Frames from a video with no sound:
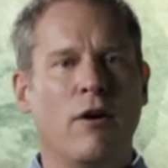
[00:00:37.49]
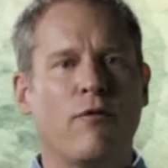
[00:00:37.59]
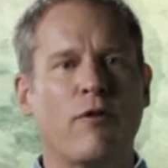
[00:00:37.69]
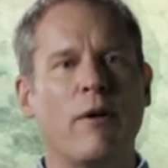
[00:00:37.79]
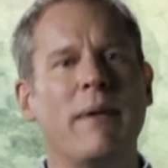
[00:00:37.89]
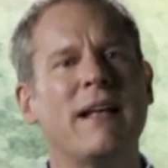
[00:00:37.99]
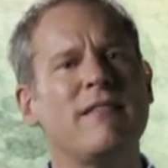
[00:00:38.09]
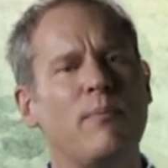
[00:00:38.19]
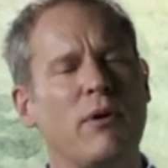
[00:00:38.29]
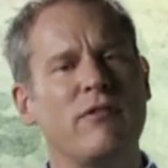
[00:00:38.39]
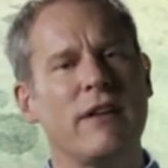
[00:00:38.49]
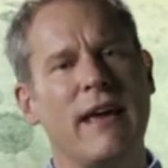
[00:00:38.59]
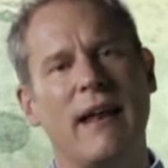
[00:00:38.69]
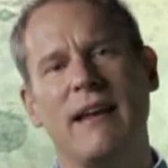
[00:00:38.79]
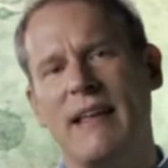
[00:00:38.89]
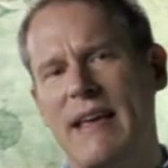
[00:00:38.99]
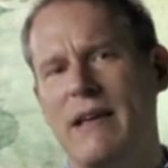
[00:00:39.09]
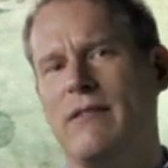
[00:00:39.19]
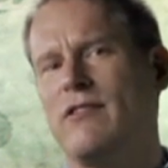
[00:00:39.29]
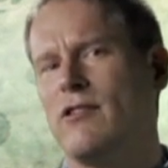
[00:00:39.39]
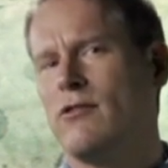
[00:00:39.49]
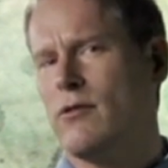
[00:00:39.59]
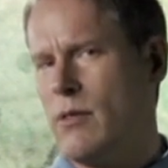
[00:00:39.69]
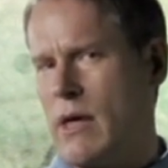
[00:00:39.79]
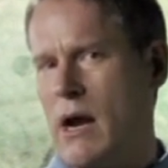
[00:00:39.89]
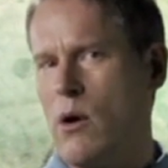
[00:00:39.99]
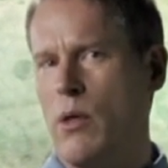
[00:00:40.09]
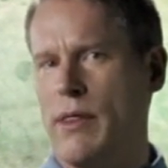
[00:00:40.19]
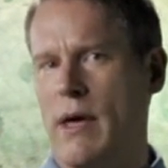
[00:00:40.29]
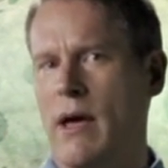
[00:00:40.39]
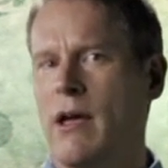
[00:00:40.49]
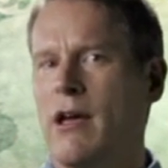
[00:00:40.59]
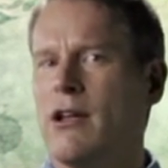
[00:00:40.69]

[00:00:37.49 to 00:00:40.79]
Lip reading: For a man supposedly headed east to Zaragoza,